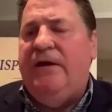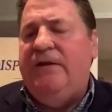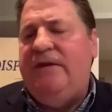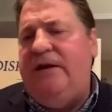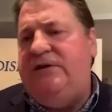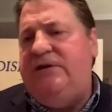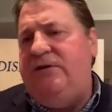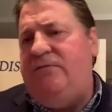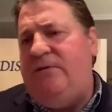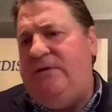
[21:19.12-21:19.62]

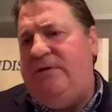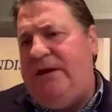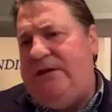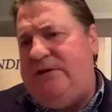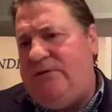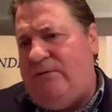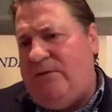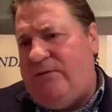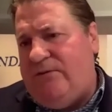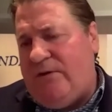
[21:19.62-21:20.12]
They do they
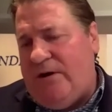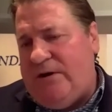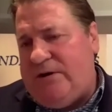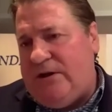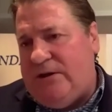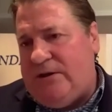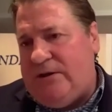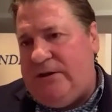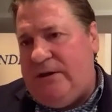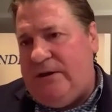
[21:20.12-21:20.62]
do it very
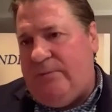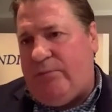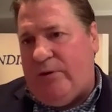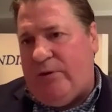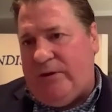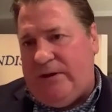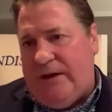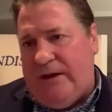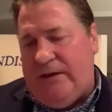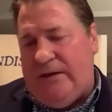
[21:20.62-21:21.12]

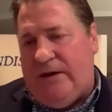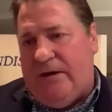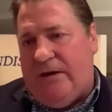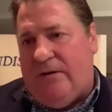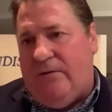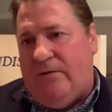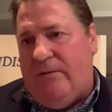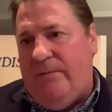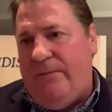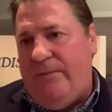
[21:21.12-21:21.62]
deliberately
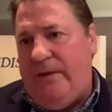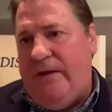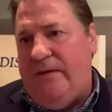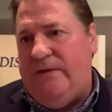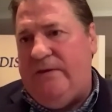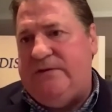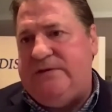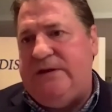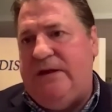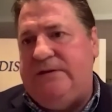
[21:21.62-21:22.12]
though, in
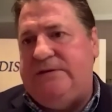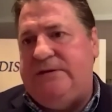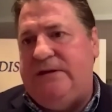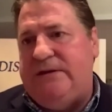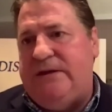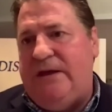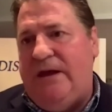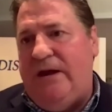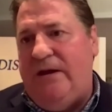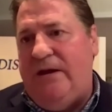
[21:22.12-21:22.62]
the sense
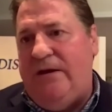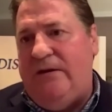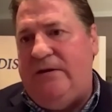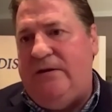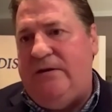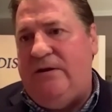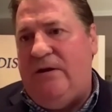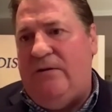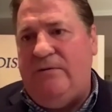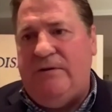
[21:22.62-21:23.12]
that they
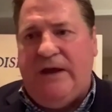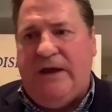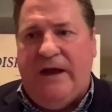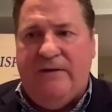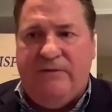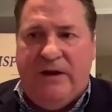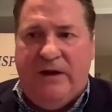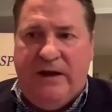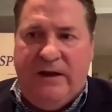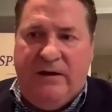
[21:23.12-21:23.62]
don't
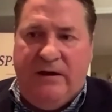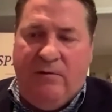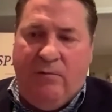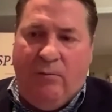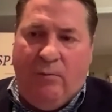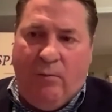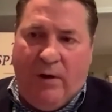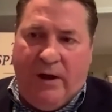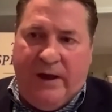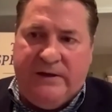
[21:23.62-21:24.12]
have
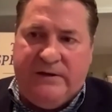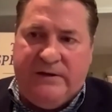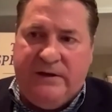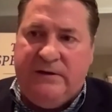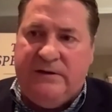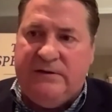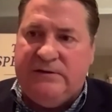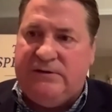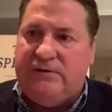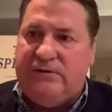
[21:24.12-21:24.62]
any
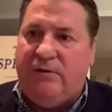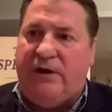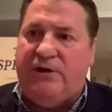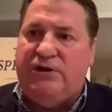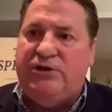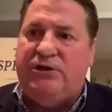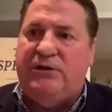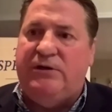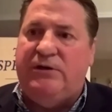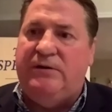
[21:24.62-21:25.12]
wanton
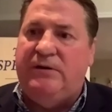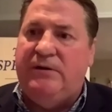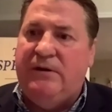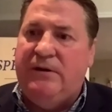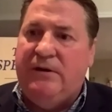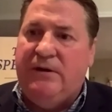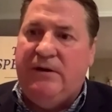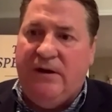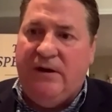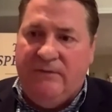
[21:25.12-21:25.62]
destruction
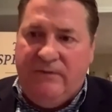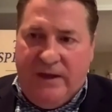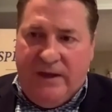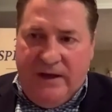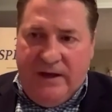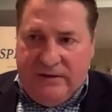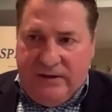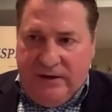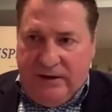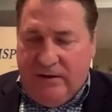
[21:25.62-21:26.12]
of
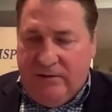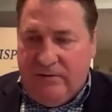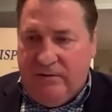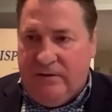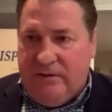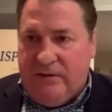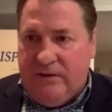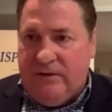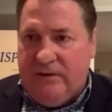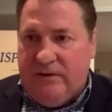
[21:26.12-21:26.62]
anything
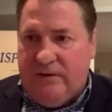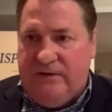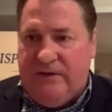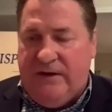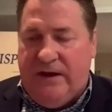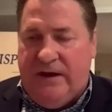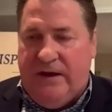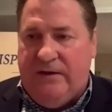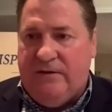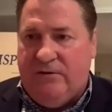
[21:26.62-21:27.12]
other than the
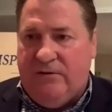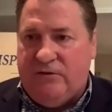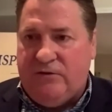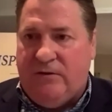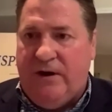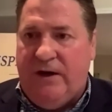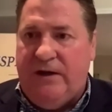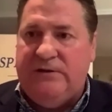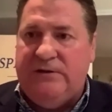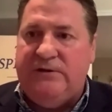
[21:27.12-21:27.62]
tea. They're
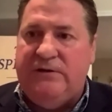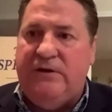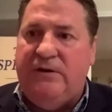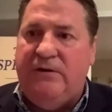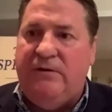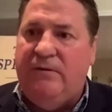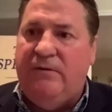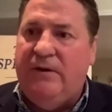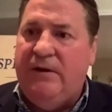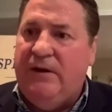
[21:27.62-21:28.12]
trying
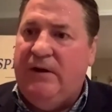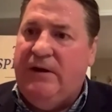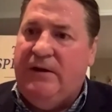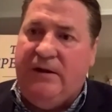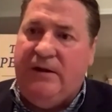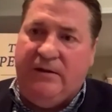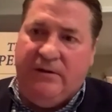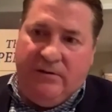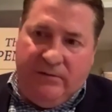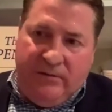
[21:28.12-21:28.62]
to
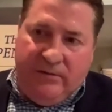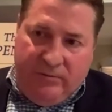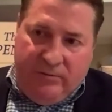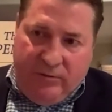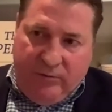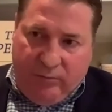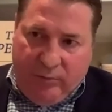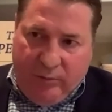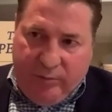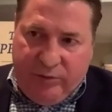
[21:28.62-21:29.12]
they literally
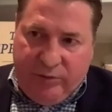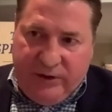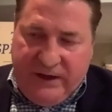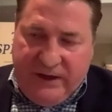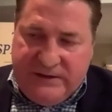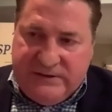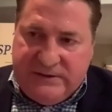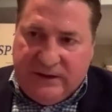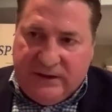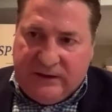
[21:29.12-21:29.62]

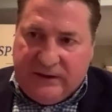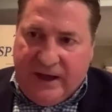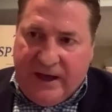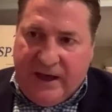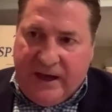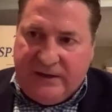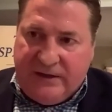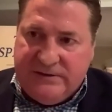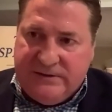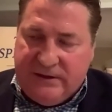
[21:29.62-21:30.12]
replace the
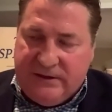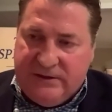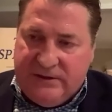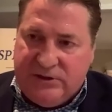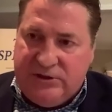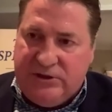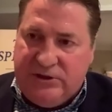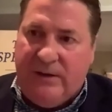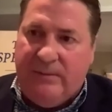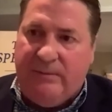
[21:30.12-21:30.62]
locks on the
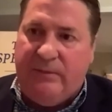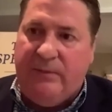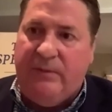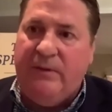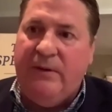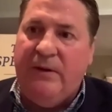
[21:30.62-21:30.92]
ship